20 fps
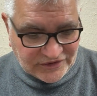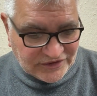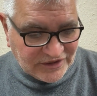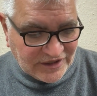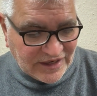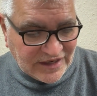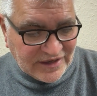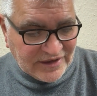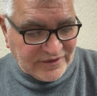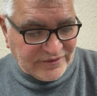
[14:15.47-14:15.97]

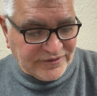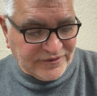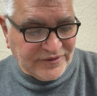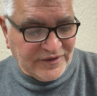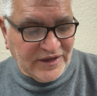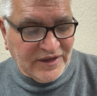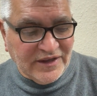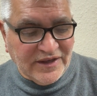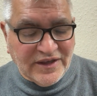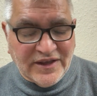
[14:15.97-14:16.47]
have
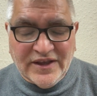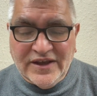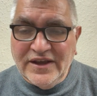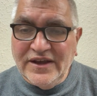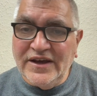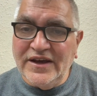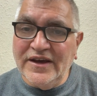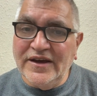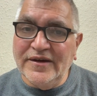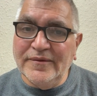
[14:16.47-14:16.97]

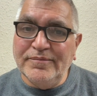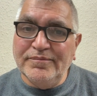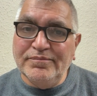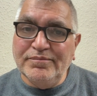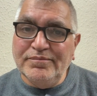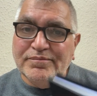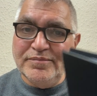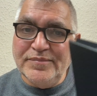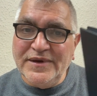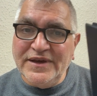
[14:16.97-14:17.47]
a
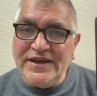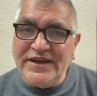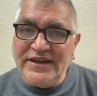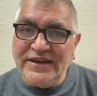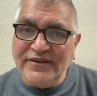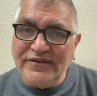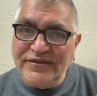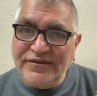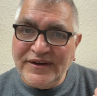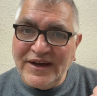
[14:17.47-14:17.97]

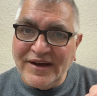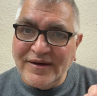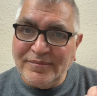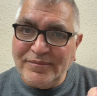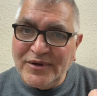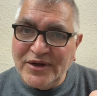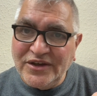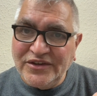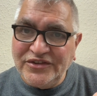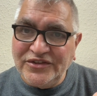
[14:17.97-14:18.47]
big, fat,
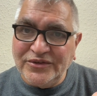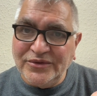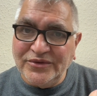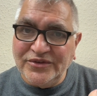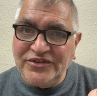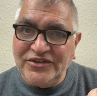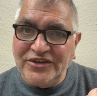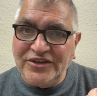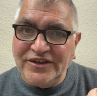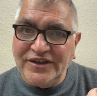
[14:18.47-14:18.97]

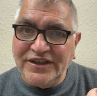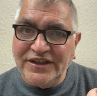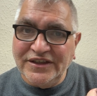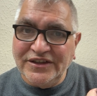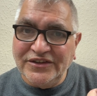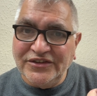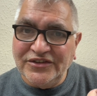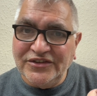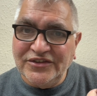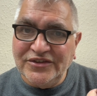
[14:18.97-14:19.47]

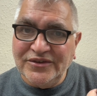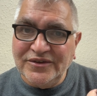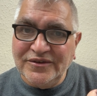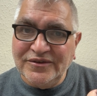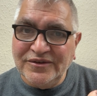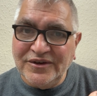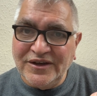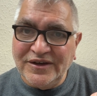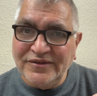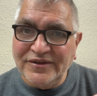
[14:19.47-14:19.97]
personal-sized
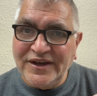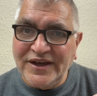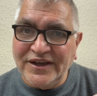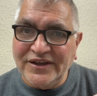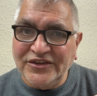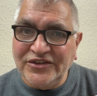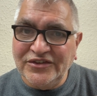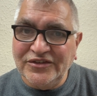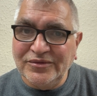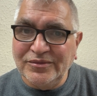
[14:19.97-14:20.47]

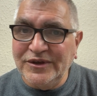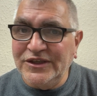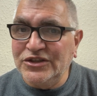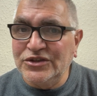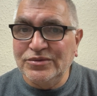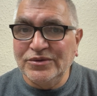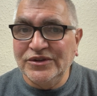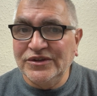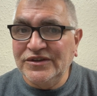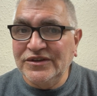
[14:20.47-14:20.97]
filofax, which
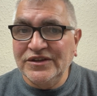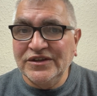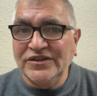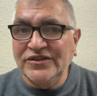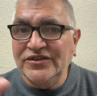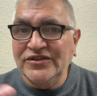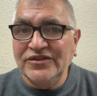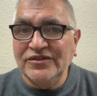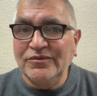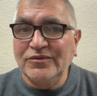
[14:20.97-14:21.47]

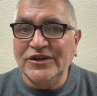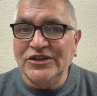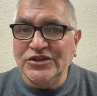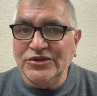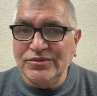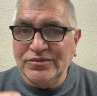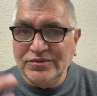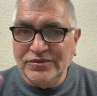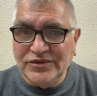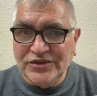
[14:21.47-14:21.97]

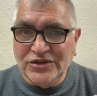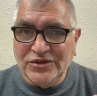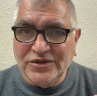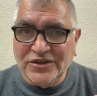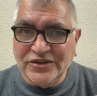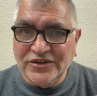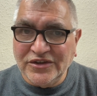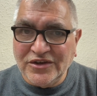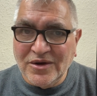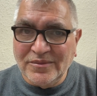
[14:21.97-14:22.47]
you
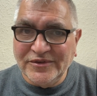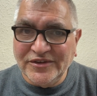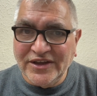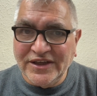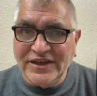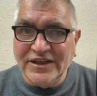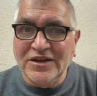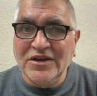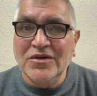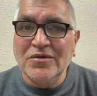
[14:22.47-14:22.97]
could
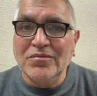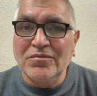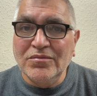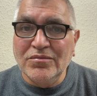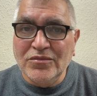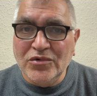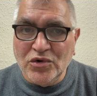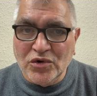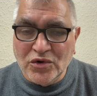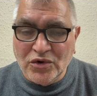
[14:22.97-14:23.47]
accommodate
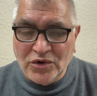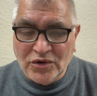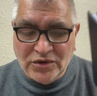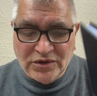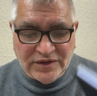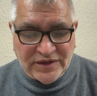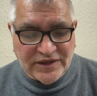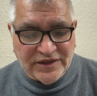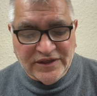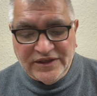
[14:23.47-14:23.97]
more
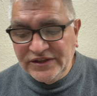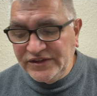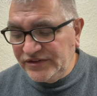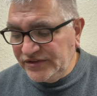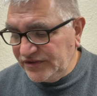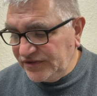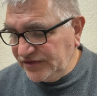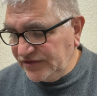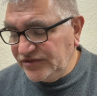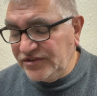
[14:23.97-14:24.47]

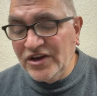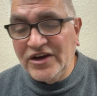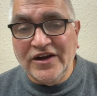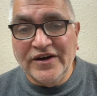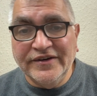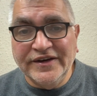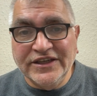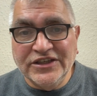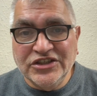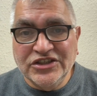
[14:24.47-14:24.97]

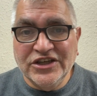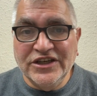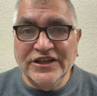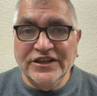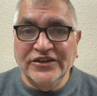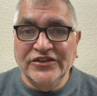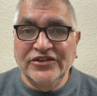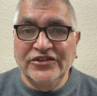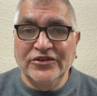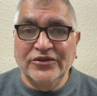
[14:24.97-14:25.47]
diary
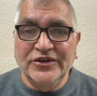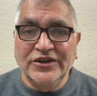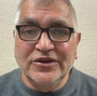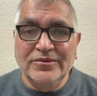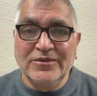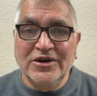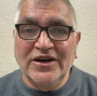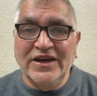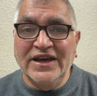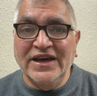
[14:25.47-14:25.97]
sheets, or you
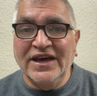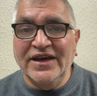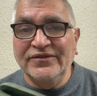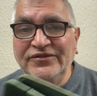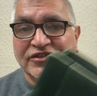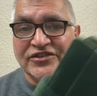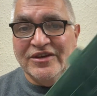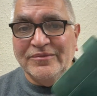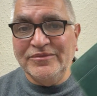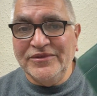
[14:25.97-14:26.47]
might have
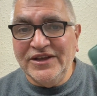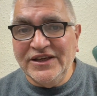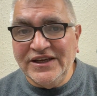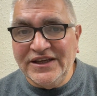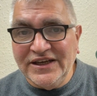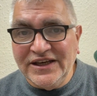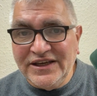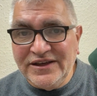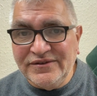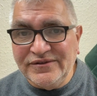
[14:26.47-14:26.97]
something
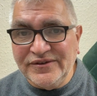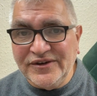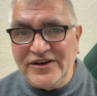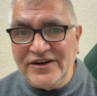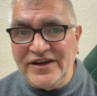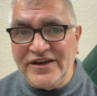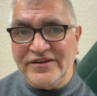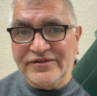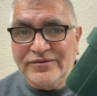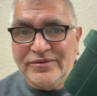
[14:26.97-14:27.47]
in
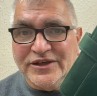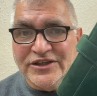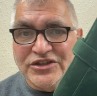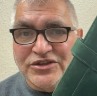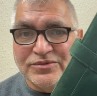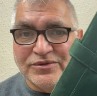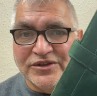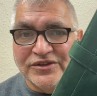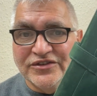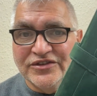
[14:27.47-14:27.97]
A5
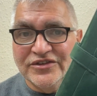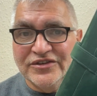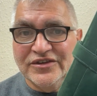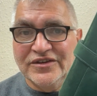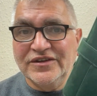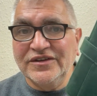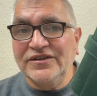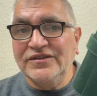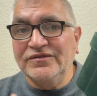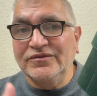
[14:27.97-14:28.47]
which
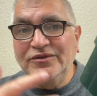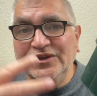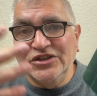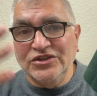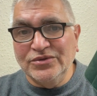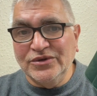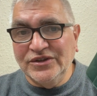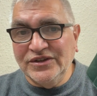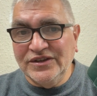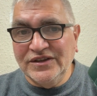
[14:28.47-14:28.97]

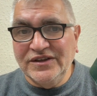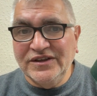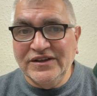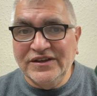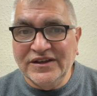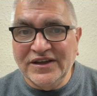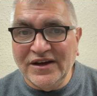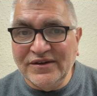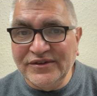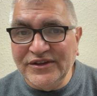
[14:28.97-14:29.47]
would
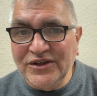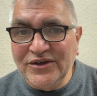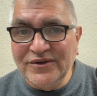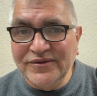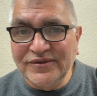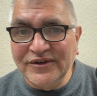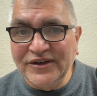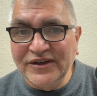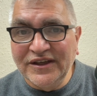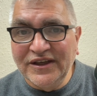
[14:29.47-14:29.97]
cover you
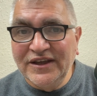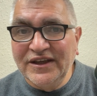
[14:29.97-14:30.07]
for